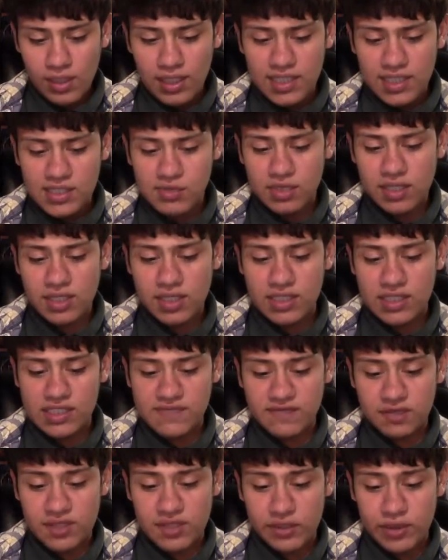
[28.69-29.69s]
is
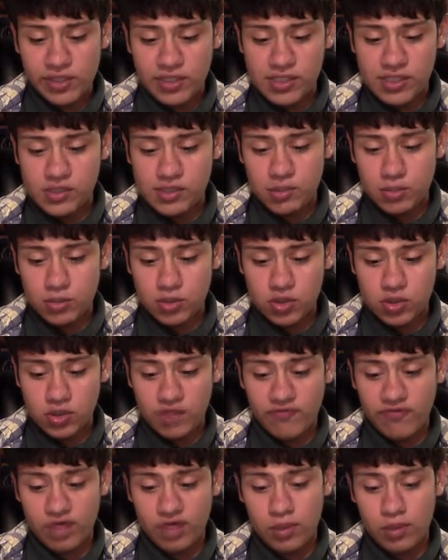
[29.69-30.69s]
recognized for directing some of the most
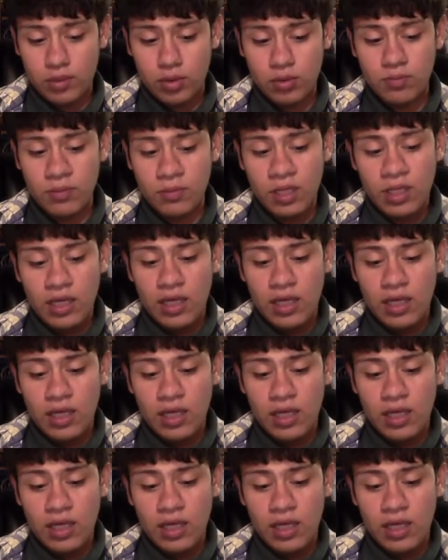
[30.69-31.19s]
unforgettable